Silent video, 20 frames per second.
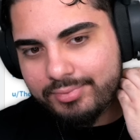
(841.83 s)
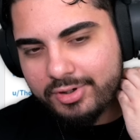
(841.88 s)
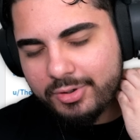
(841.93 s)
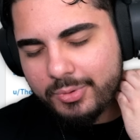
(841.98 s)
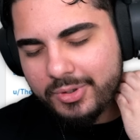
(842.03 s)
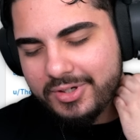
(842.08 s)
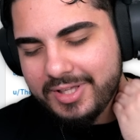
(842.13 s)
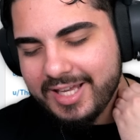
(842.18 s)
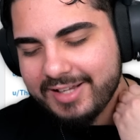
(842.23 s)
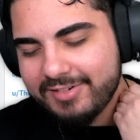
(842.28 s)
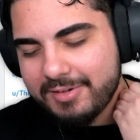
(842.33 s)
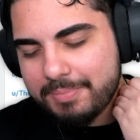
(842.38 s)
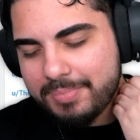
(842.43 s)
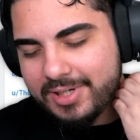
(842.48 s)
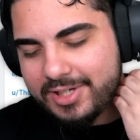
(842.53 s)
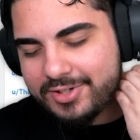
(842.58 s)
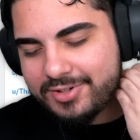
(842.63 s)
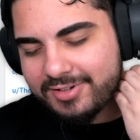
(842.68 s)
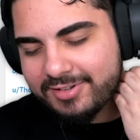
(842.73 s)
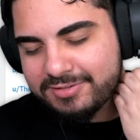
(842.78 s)
why do you have a
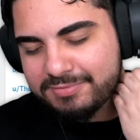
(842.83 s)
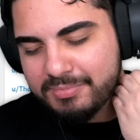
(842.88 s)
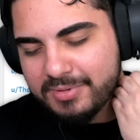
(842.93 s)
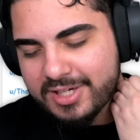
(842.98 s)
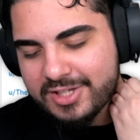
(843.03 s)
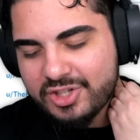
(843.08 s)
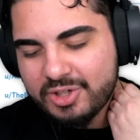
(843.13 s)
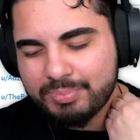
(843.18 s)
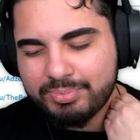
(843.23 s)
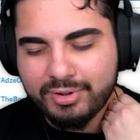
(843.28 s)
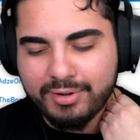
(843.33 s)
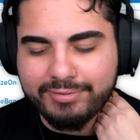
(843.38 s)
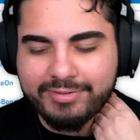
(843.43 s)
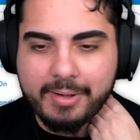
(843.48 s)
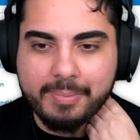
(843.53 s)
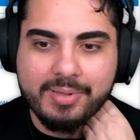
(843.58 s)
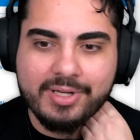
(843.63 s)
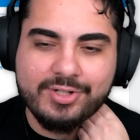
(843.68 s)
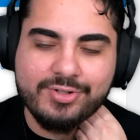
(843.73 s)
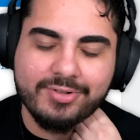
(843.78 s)
picture of me as your profile
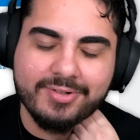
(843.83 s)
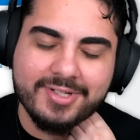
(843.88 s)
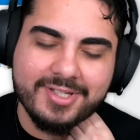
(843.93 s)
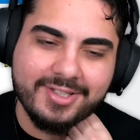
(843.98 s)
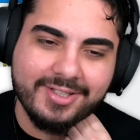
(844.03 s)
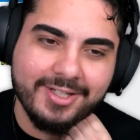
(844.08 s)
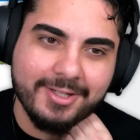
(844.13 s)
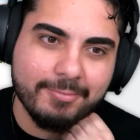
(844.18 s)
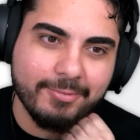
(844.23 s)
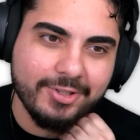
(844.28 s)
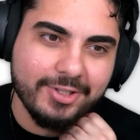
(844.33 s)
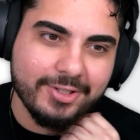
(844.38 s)
picture on Steam? What are you